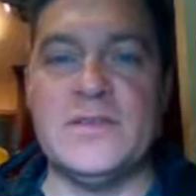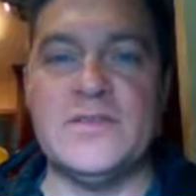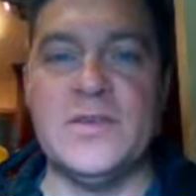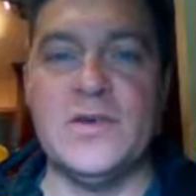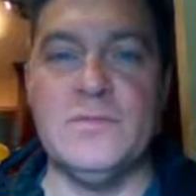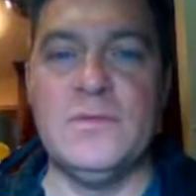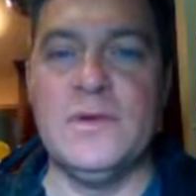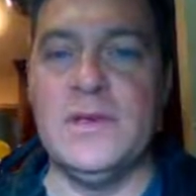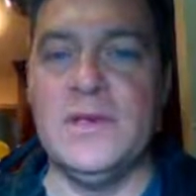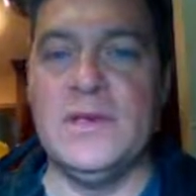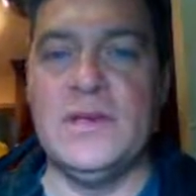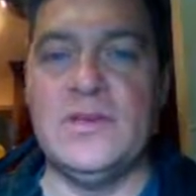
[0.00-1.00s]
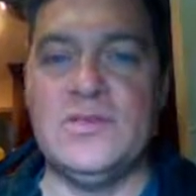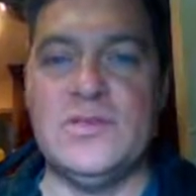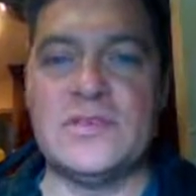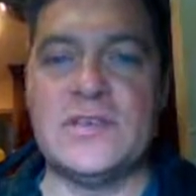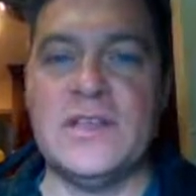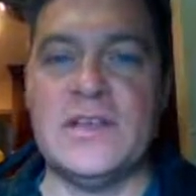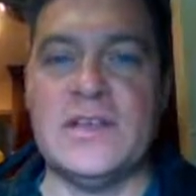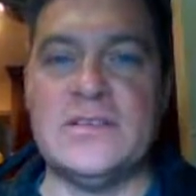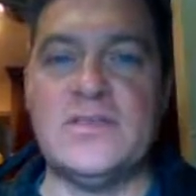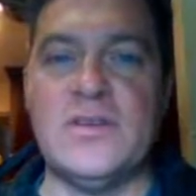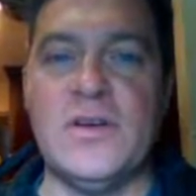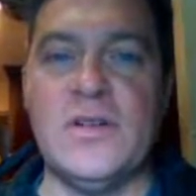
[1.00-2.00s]
so just click
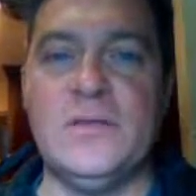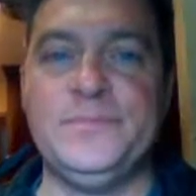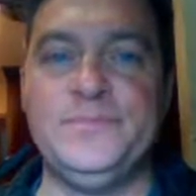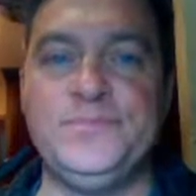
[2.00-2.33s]
install.